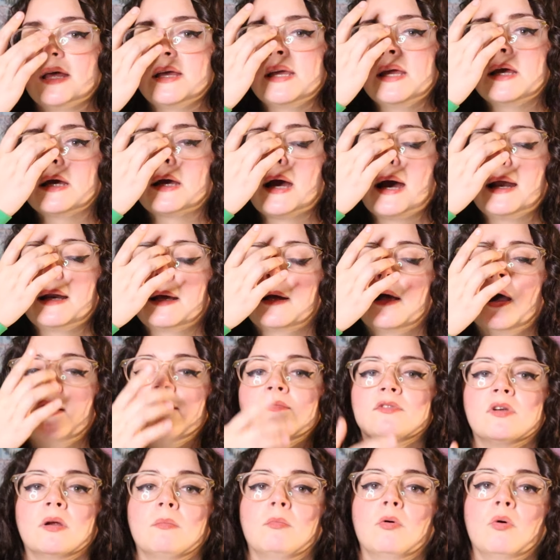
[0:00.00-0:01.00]
they get kind of
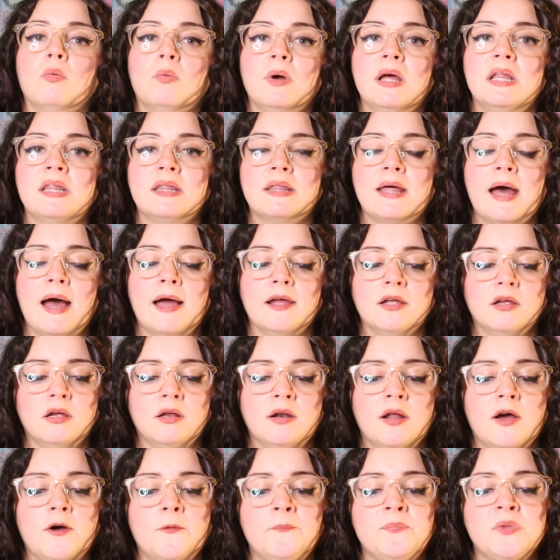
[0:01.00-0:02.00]
comfortable with that,
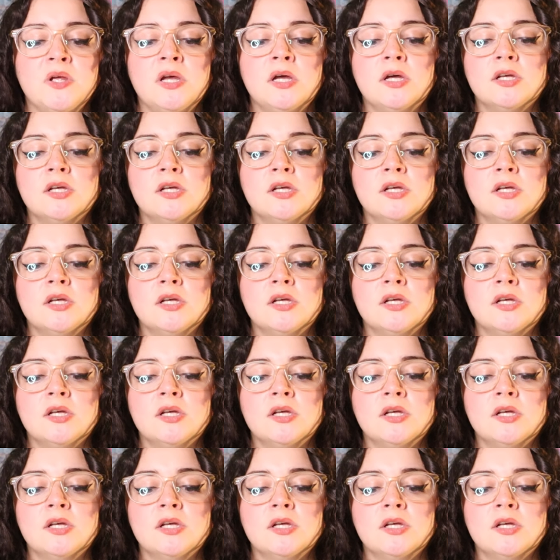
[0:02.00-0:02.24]
you know?